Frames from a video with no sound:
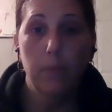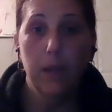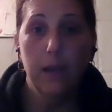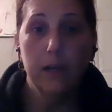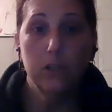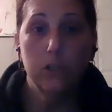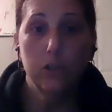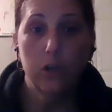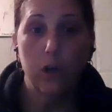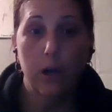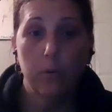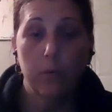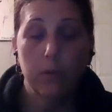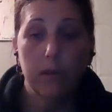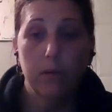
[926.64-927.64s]
as you
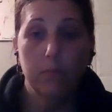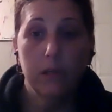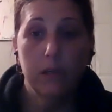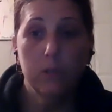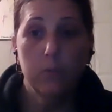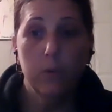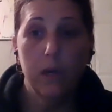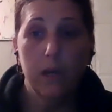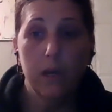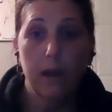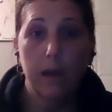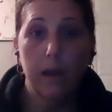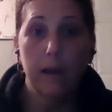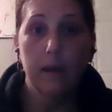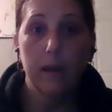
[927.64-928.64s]
talk with them this week,
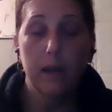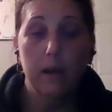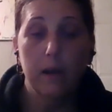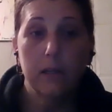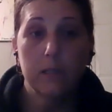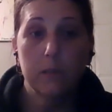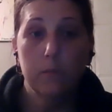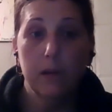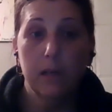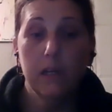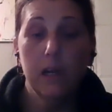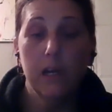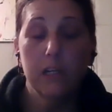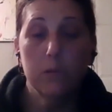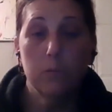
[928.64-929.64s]
and get as many
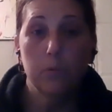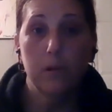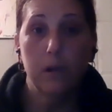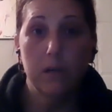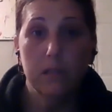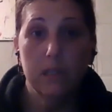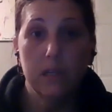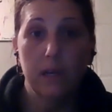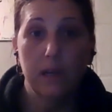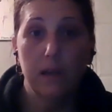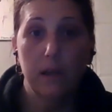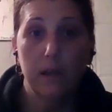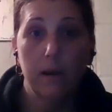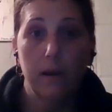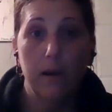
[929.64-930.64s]
days plugged
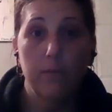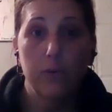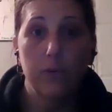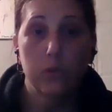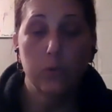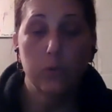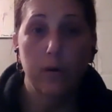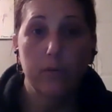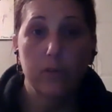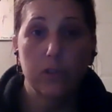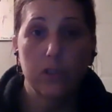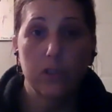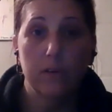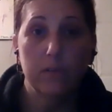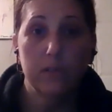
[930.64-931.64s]
in of your 12
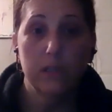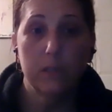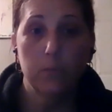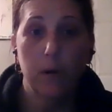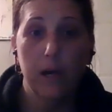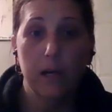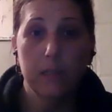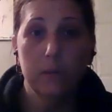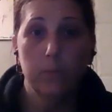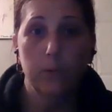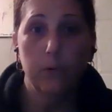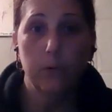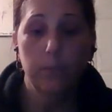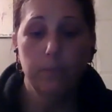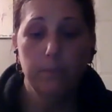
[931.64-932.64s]
shifts as
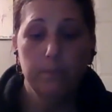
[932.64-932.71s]
possible.